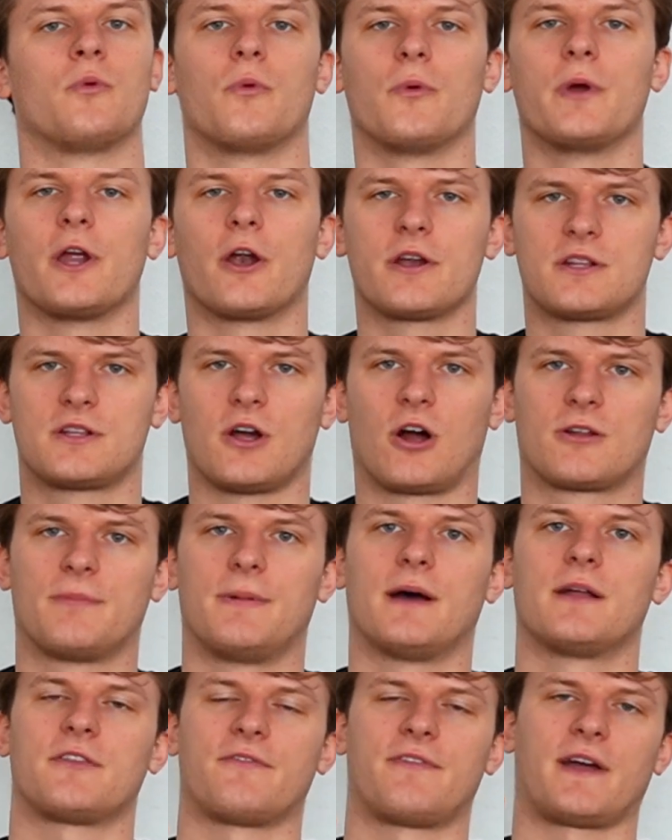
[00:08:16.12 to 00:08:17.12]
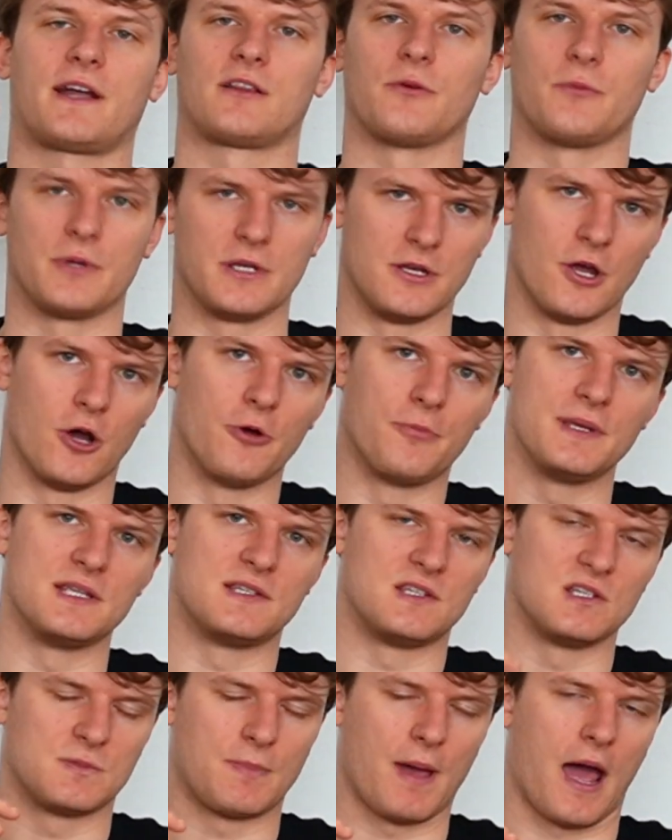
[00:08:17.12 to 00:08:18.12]
we already talked about the fact that we know
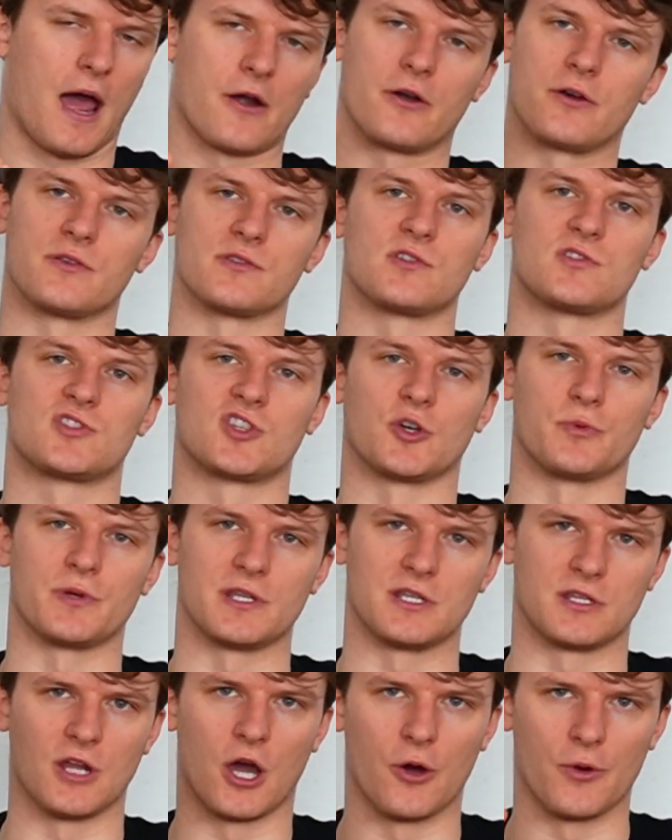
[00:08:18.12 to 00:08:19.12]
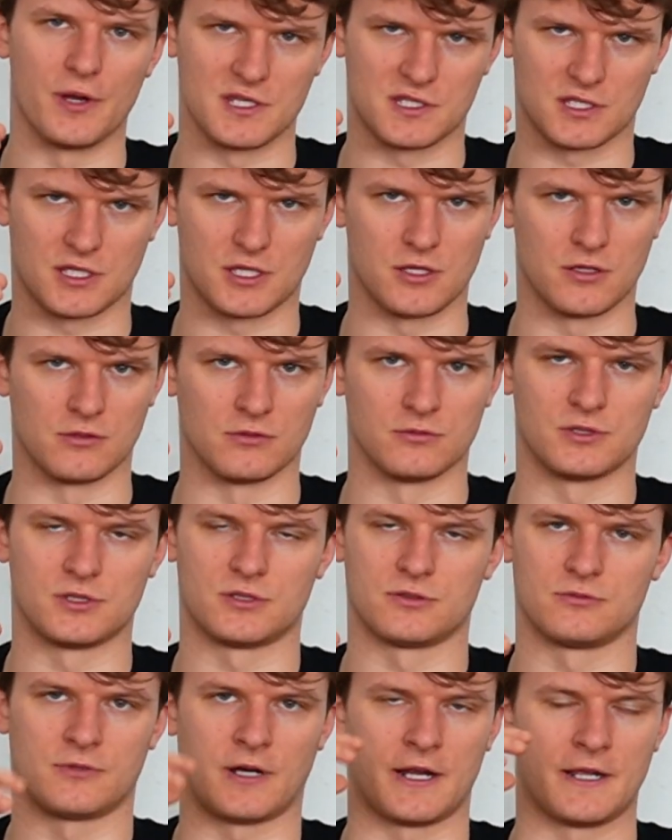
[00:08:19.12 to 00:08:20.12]
BC's patterns, so we know his
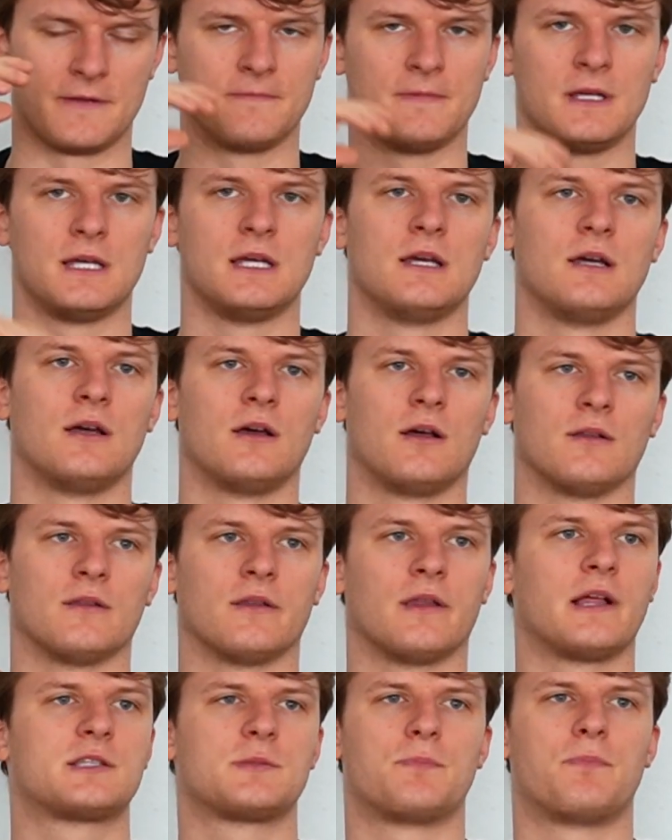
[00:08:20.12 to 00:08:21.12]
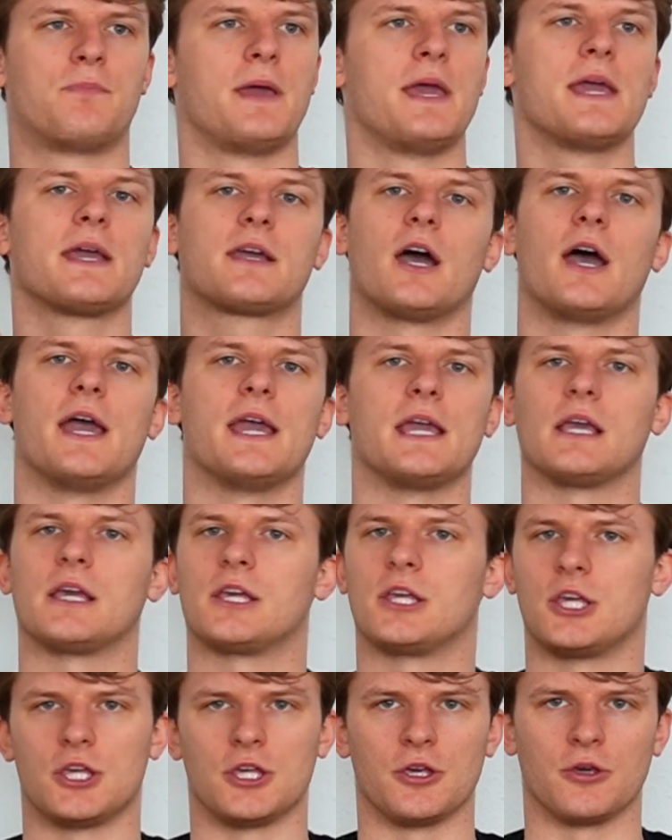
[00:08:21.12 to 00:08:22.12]
cues, right? Let's pick a
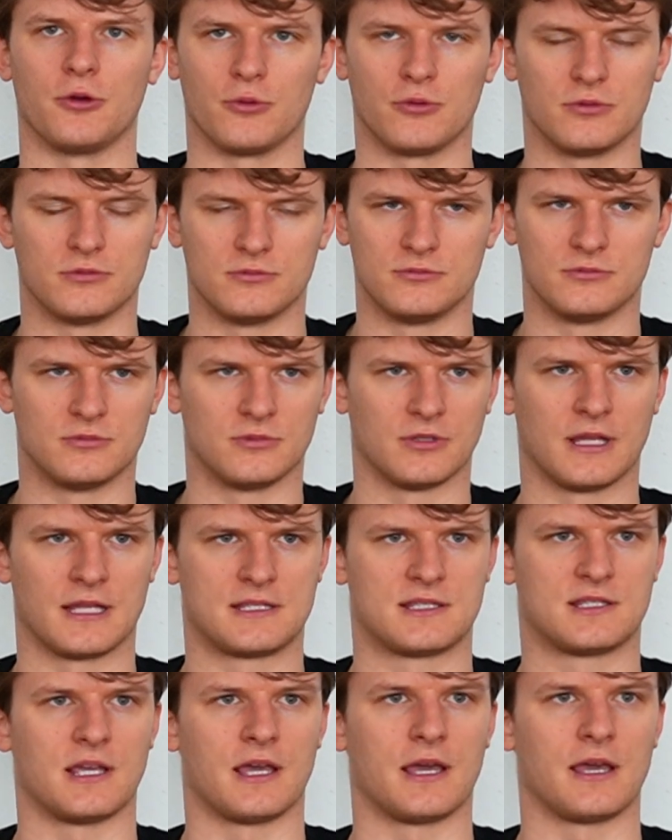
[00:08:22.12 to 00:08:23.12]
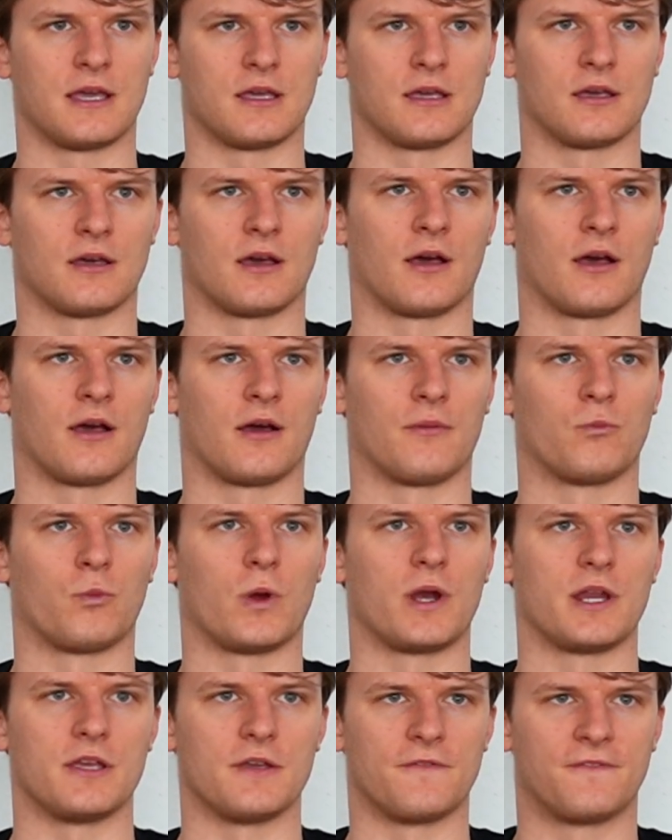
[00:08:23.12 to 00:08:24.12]
cue. Let's say when he